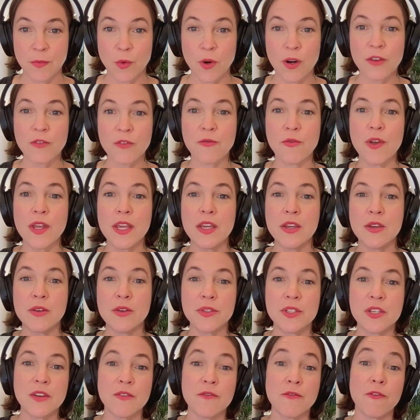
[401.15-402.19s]
What if we
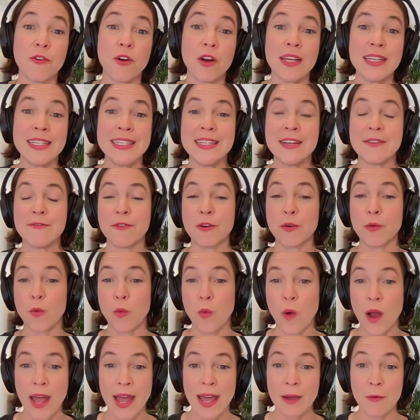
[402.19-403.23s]
used it for a different
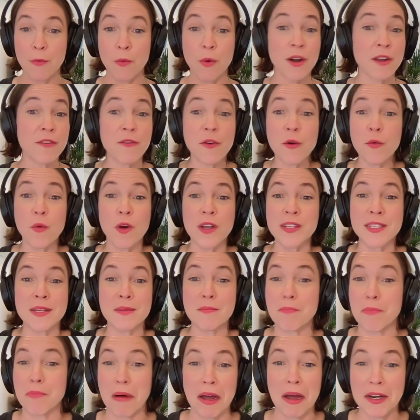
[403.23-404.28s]
way? What if it
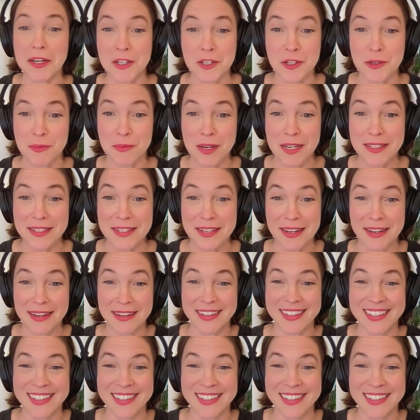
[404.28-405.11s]
wasn't punishment?